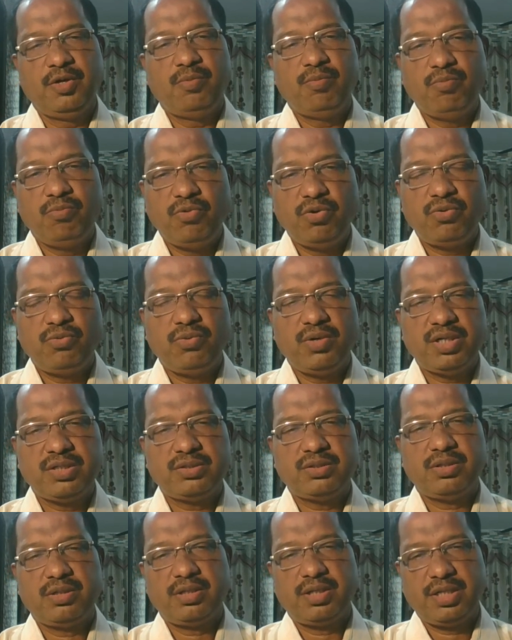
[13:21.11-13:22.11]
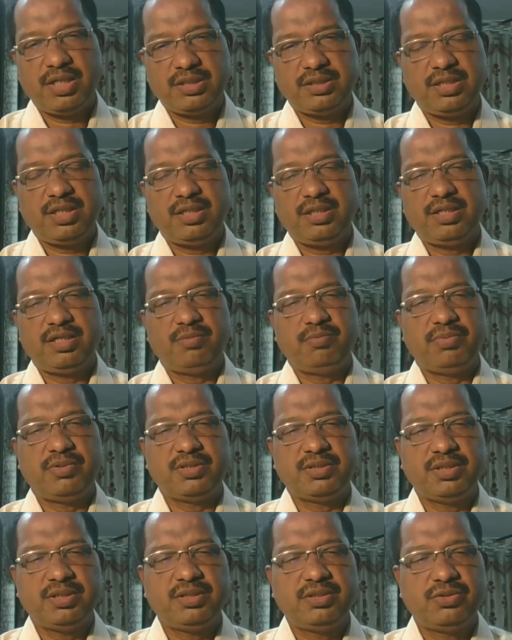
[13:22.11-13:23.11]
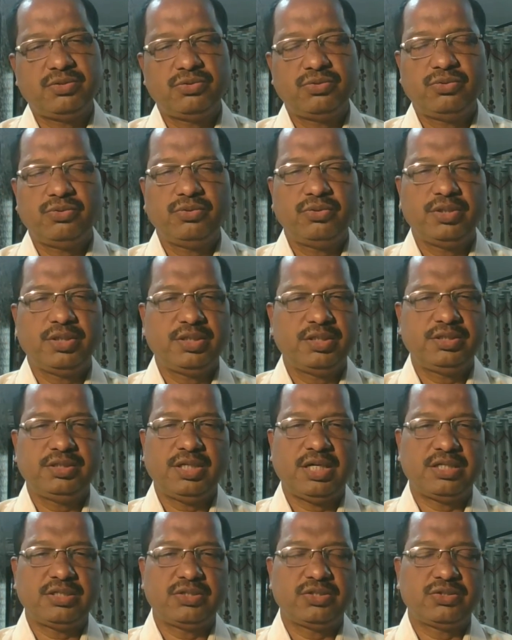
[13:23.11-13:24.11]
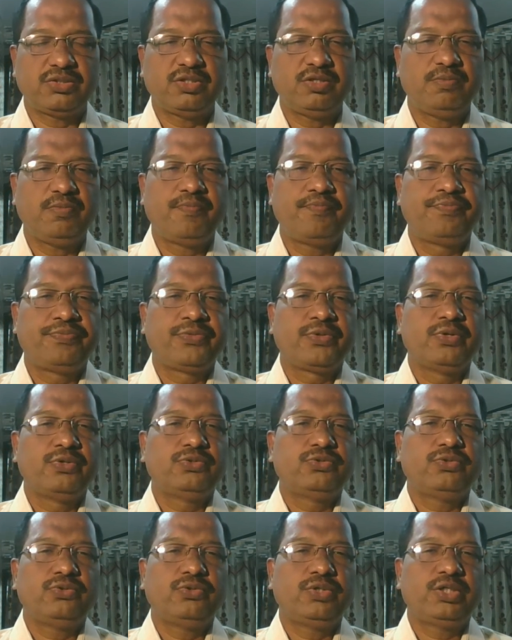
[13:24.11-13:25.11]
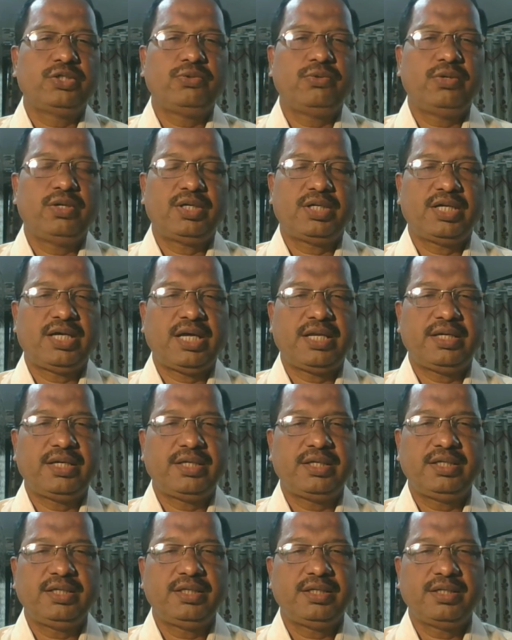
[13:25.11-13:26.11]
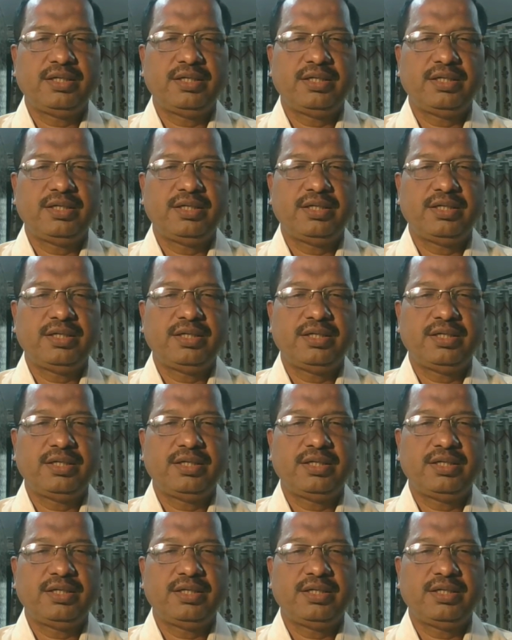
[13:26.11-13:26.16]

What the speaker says: more words or less than 10%, so it is adjusted, so it will not carry any